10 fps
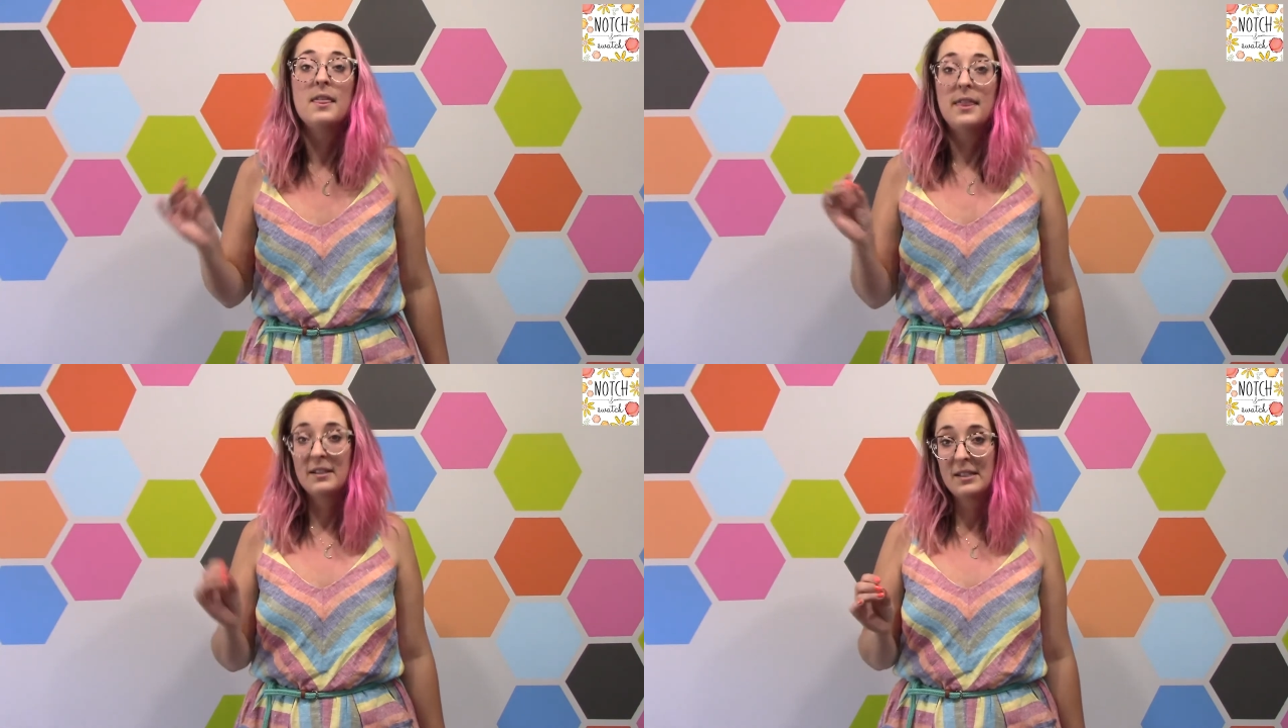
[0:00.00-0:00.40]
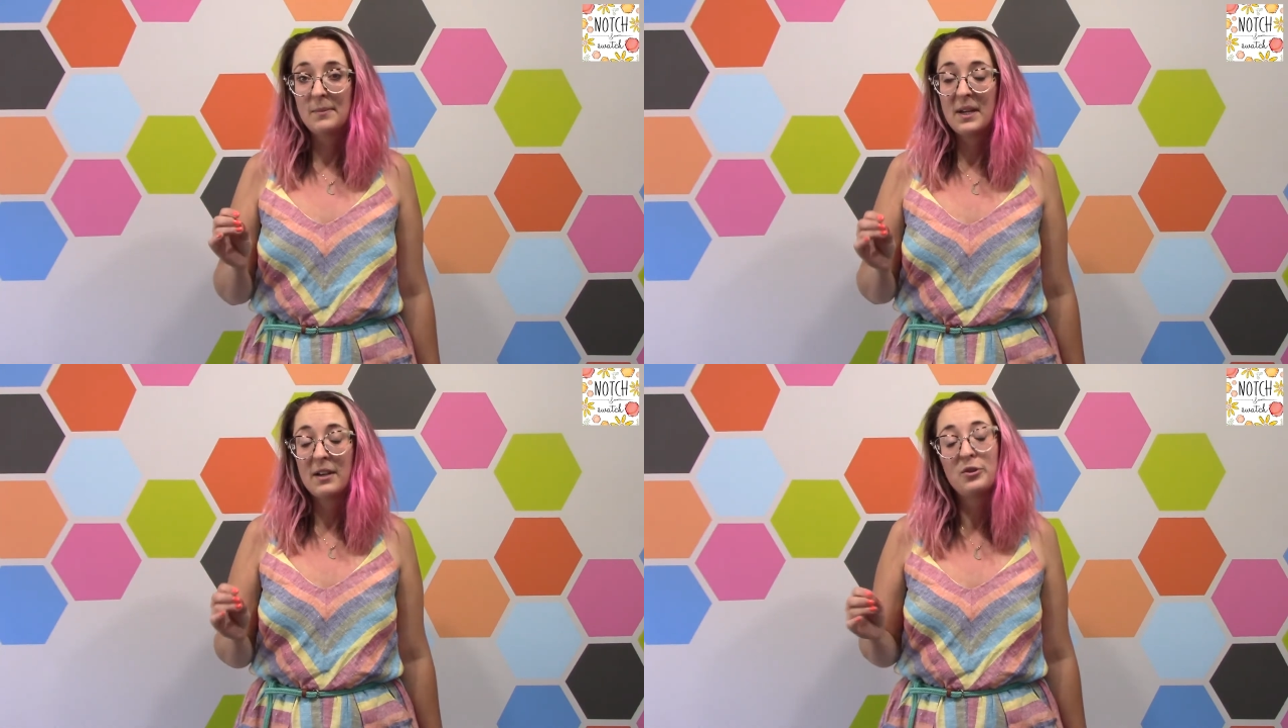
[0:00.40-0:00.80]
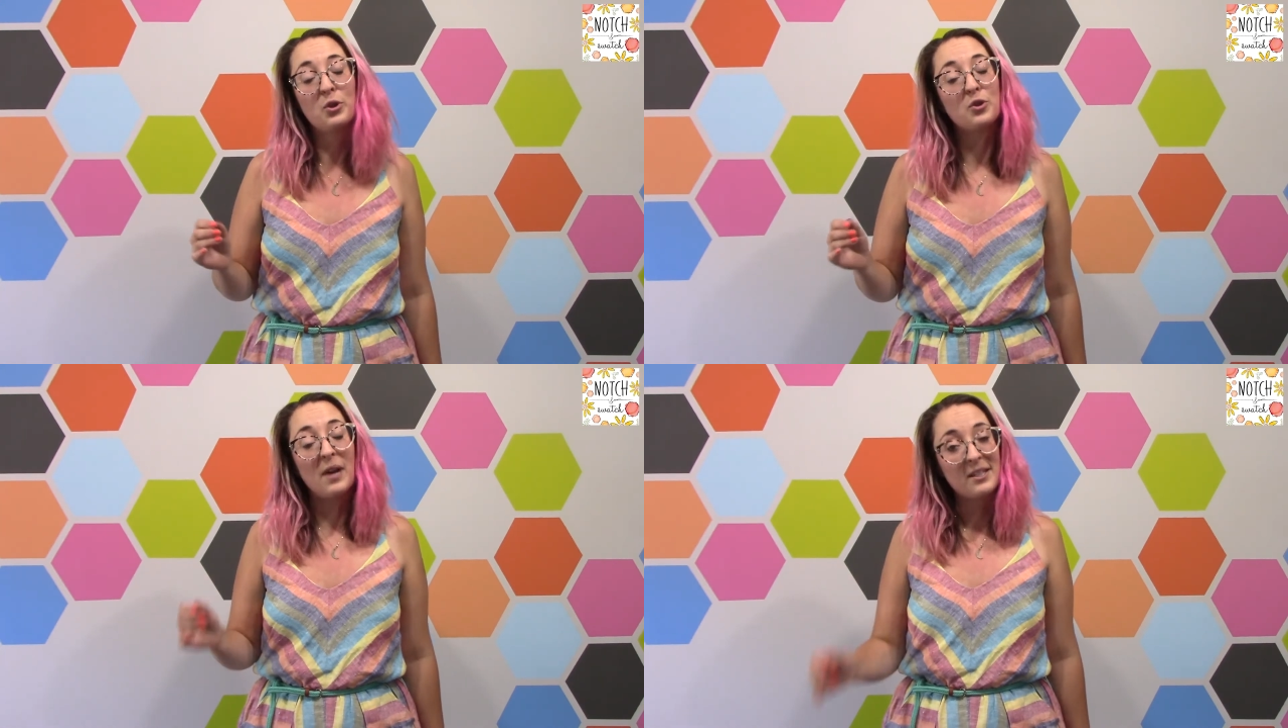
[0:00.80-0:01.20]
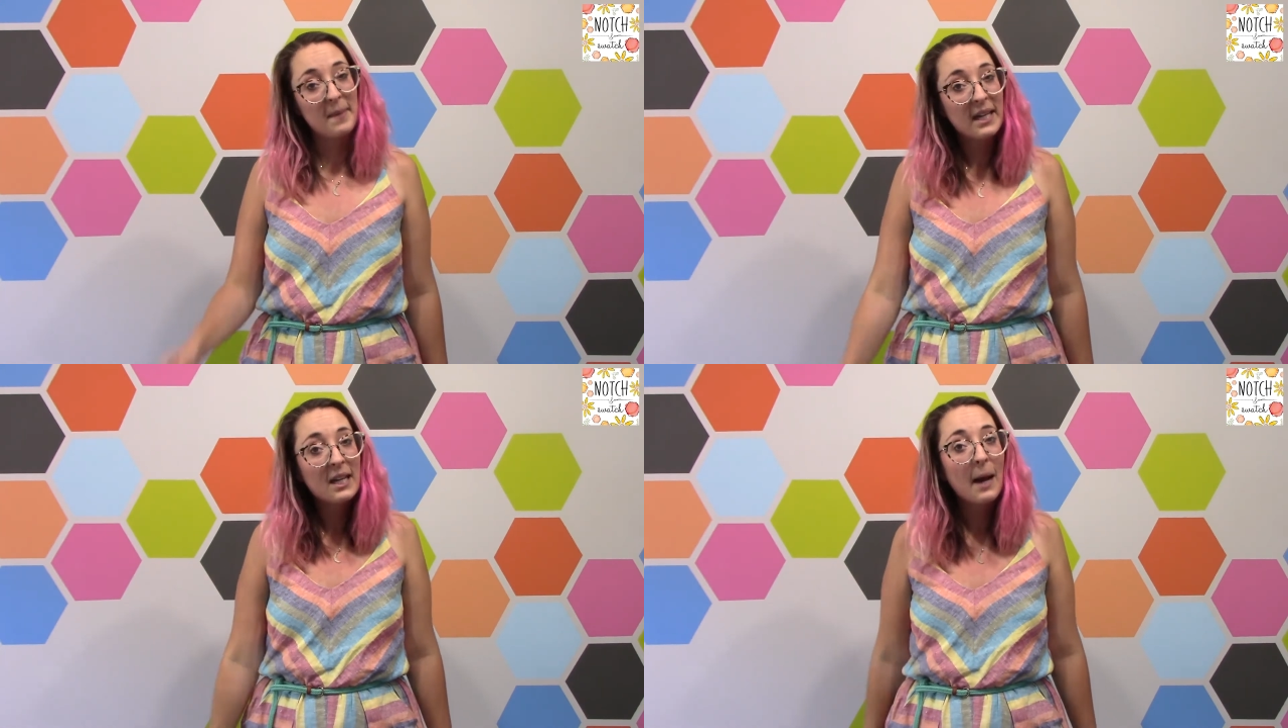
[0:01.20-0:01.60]
This is because your
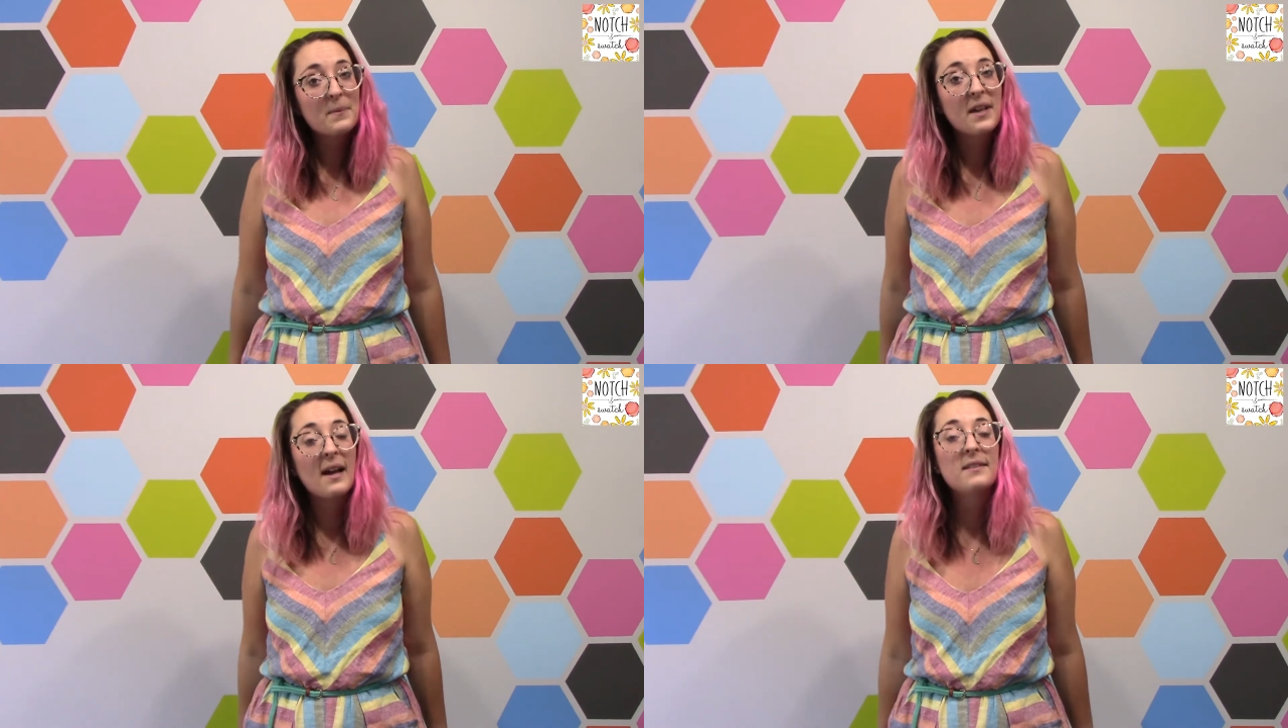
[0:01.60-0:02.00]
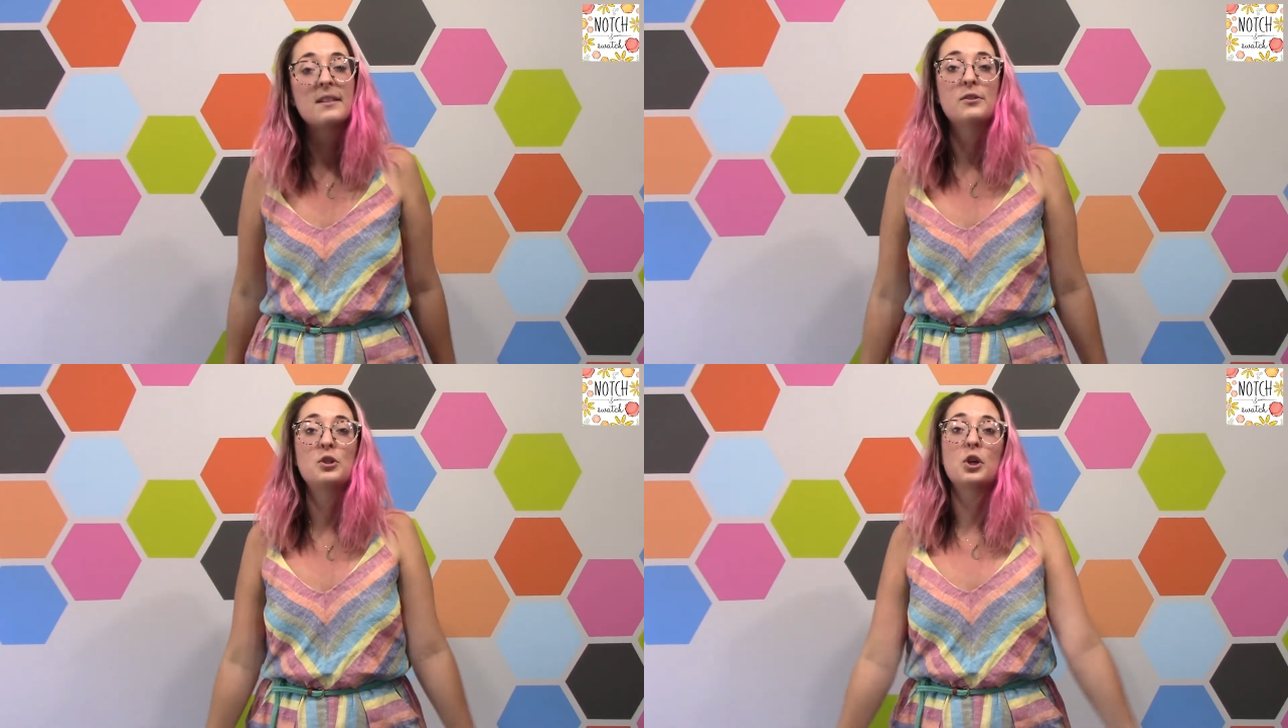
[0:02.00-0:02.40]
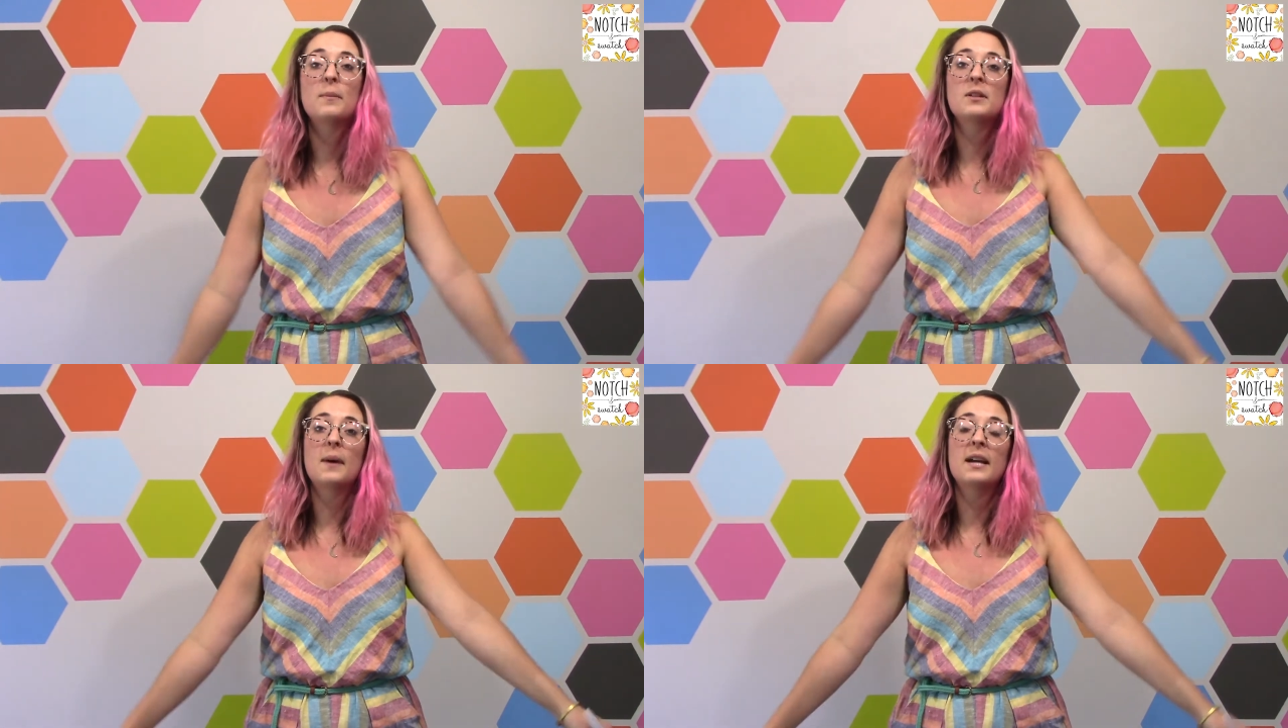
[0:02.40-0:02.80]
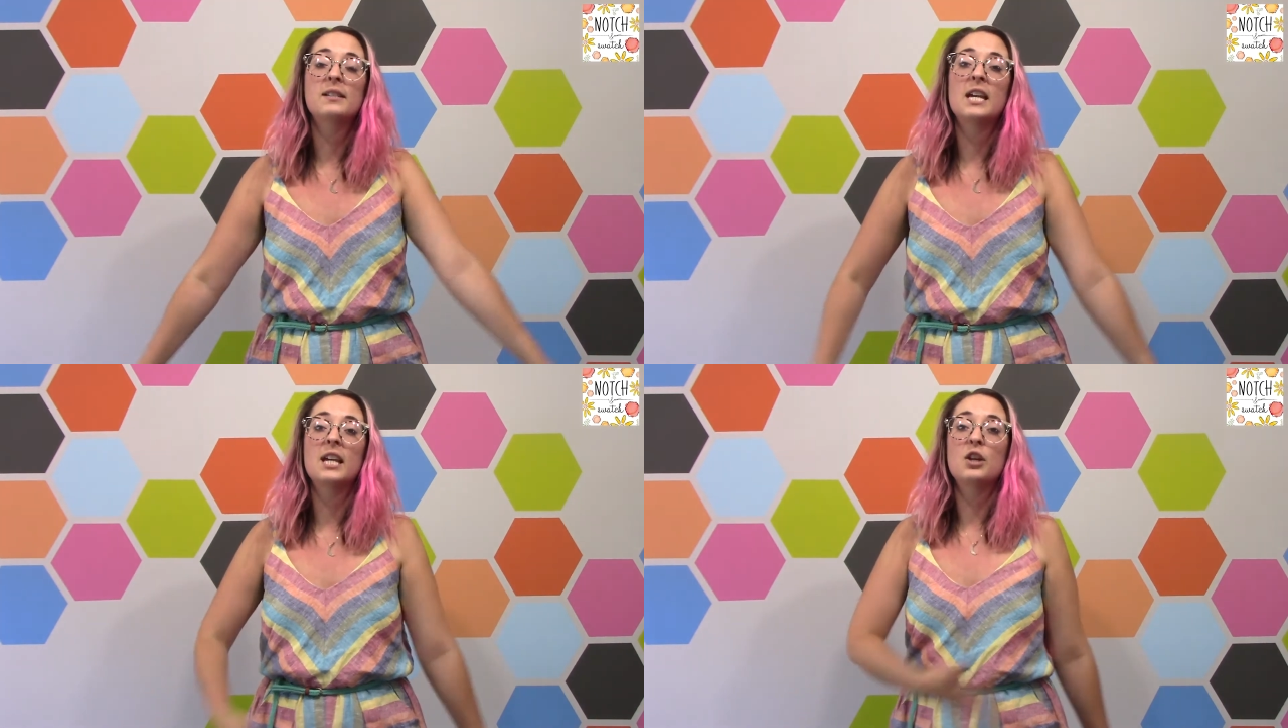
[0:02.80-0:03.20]
dressmaking cup size is determined by
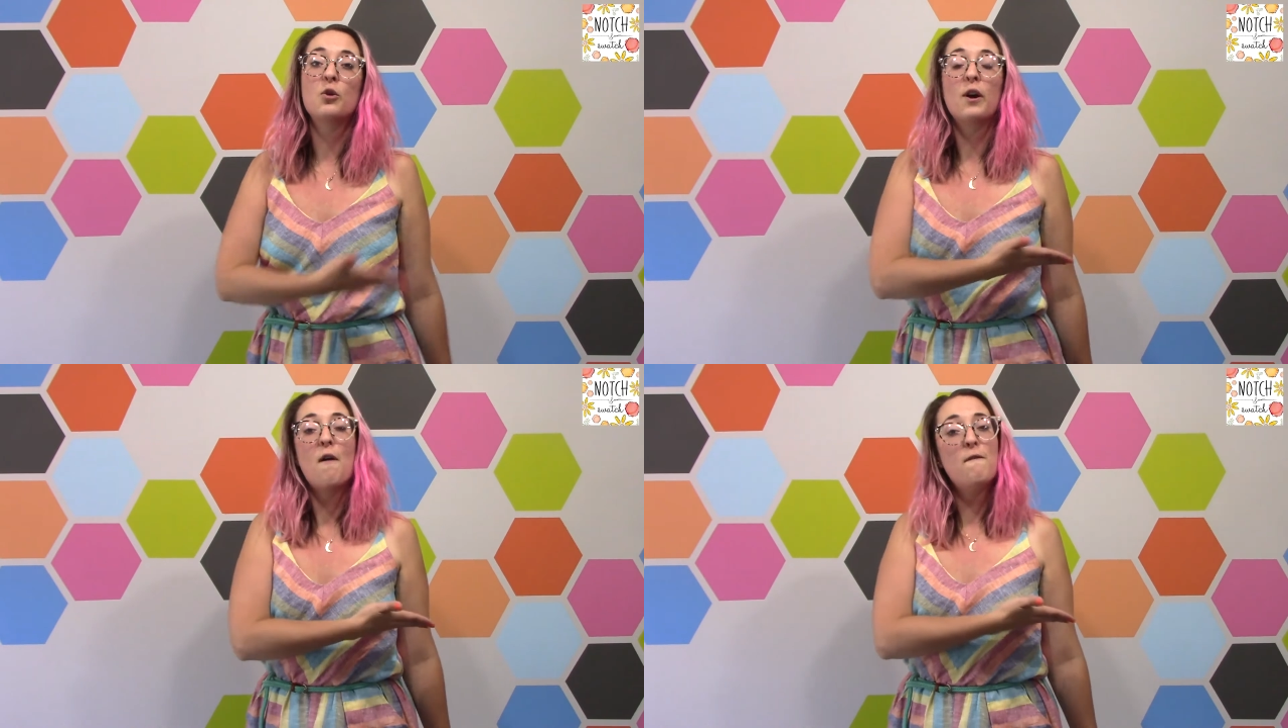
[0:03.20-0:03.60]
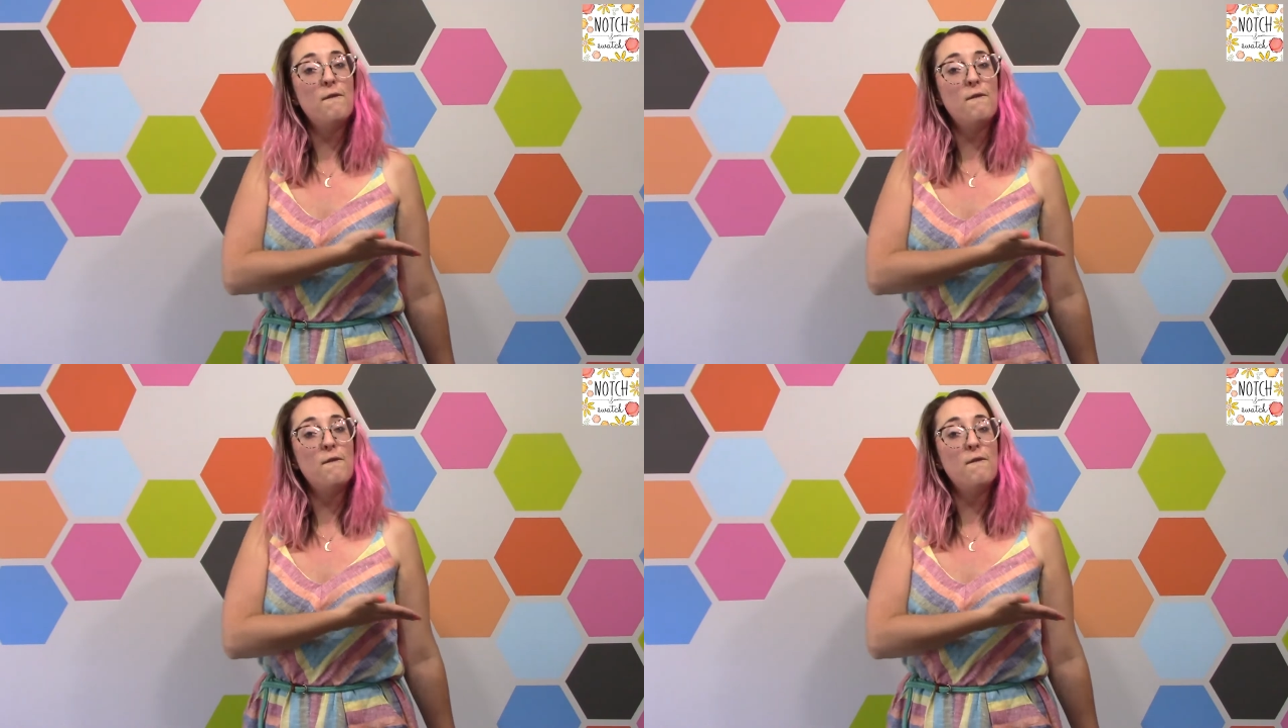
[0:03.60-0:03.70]
taking your